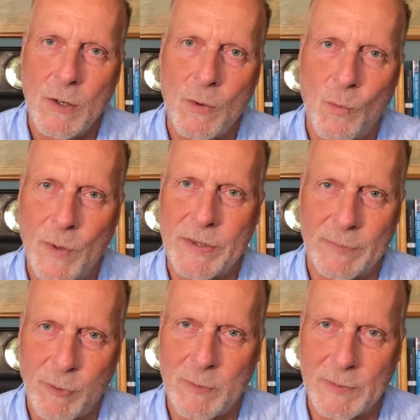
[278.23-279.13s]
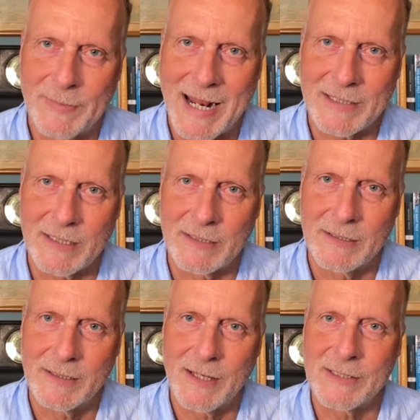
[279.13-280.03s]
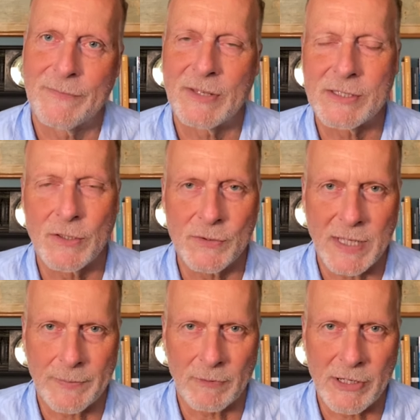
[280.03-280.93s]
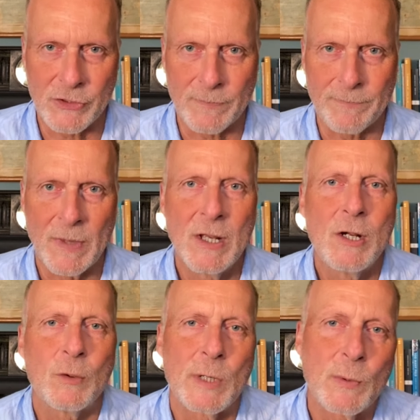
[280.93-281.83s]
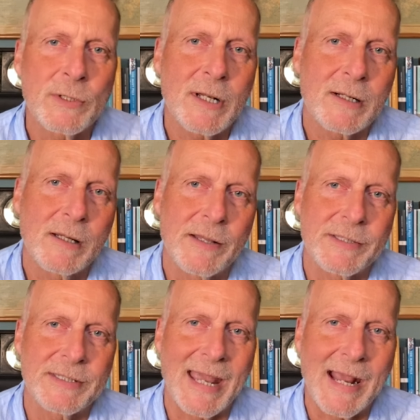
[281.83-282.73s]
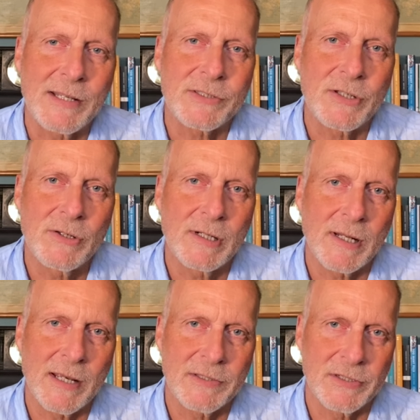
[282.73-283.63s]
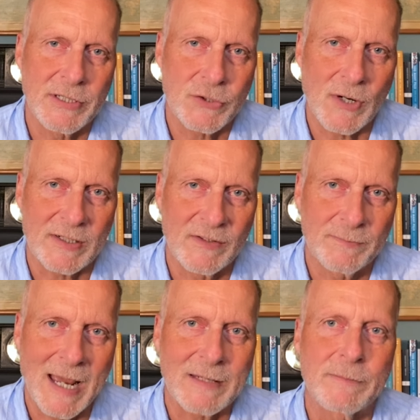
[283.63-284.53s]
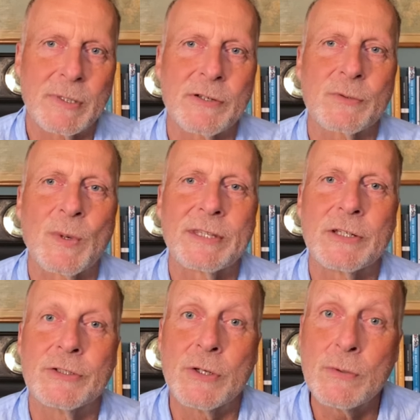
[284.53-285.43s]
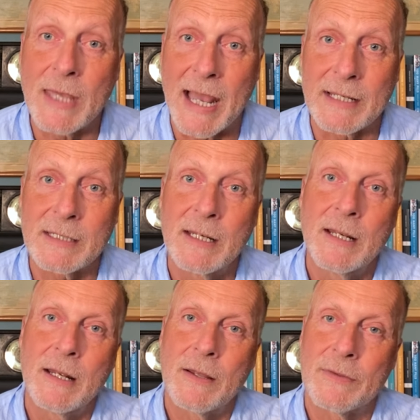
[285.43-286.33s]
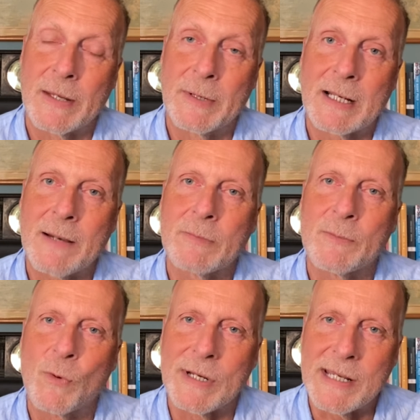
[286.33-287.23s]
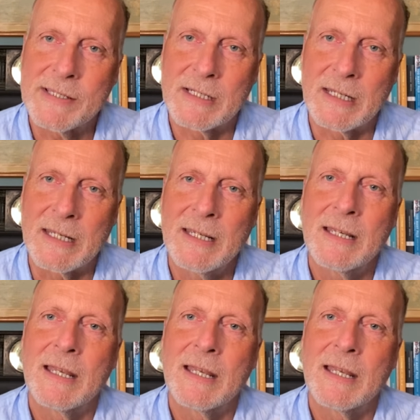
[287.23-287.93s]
with the problem pattern, as if there's no separation. We want our clients to externalize the destructive pattern because when they do that, they become more easily